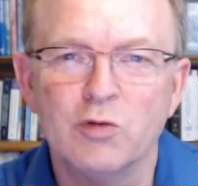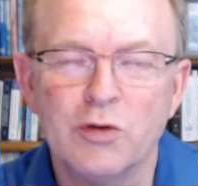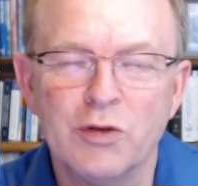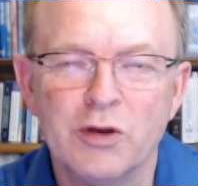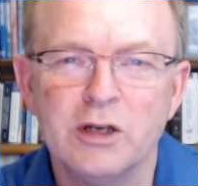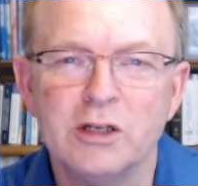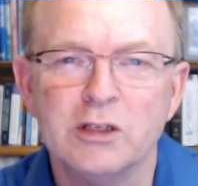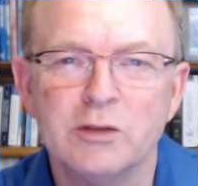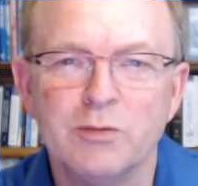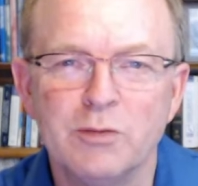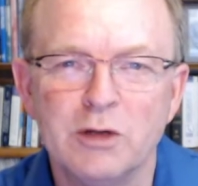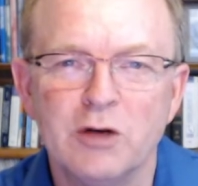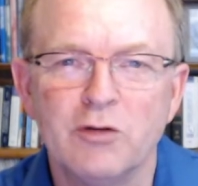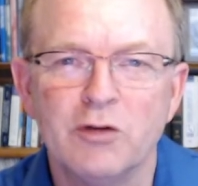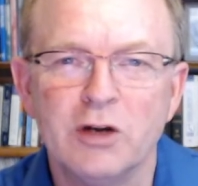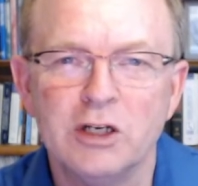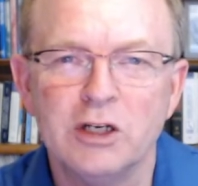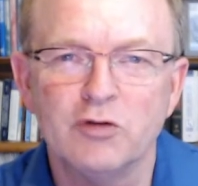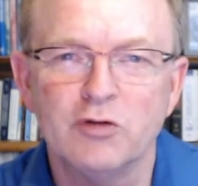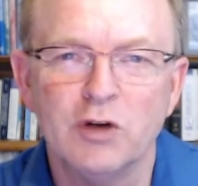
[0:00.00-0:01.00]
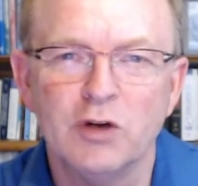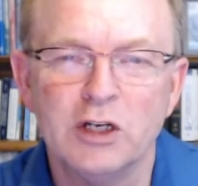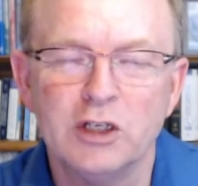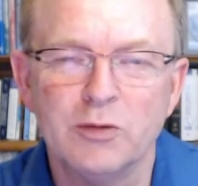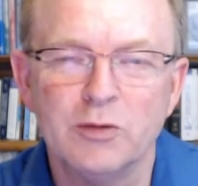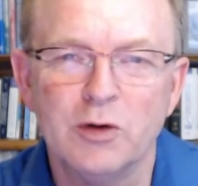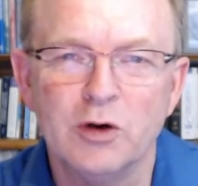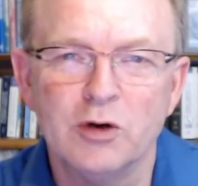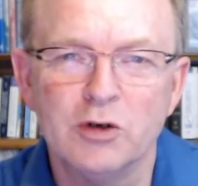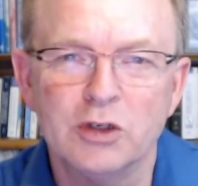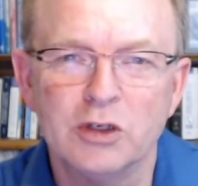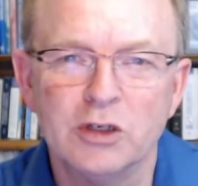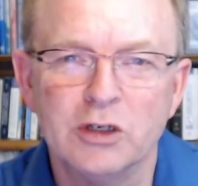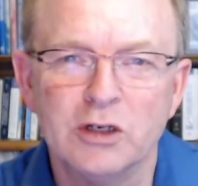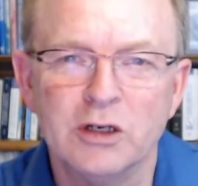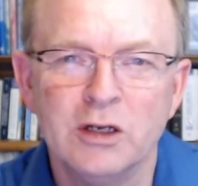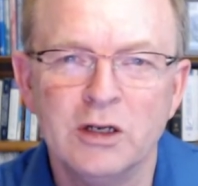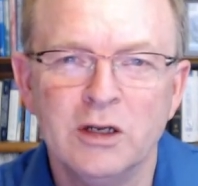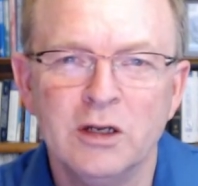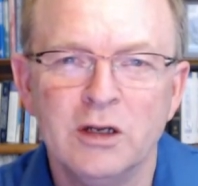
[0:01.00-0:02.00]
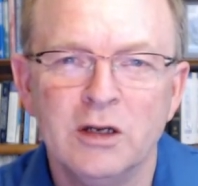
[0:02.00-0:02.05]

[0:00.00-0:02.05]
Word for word: within its mid-range of range of motion